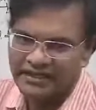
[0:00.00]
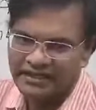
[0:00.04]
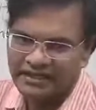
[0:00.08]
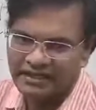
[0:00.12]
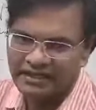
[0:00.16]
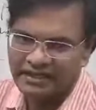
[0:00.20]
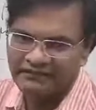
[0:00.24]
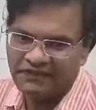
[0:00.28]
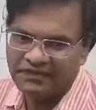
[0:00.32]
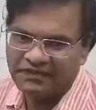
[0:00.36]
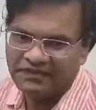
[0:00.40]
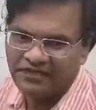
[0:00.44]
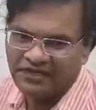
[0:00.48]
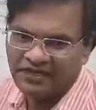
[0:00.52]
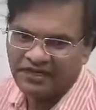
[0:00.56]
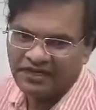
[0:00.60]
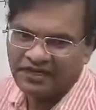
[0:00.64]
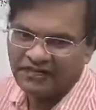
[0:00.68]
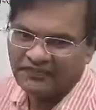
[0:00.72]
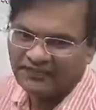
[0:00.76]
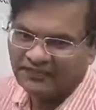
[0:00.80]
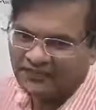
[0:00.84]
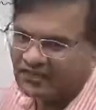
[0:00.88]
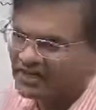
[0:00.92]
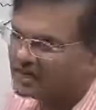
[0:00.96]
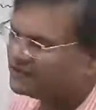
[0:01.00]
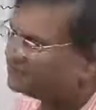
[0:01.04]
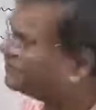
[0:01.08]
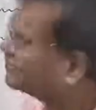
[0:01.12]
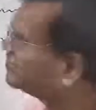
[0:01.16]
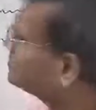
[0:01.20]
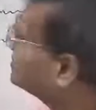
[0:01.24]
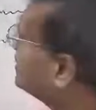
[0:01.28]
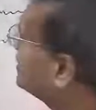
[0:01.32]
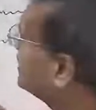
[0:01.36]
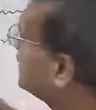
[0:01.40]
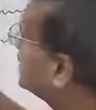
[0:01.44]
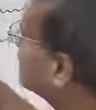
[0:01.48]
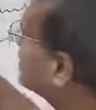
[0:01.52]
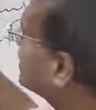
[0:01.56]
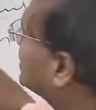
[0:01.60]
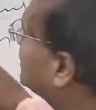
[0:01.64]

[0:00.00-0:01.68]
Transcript: conviction rate of Enforcement Directorate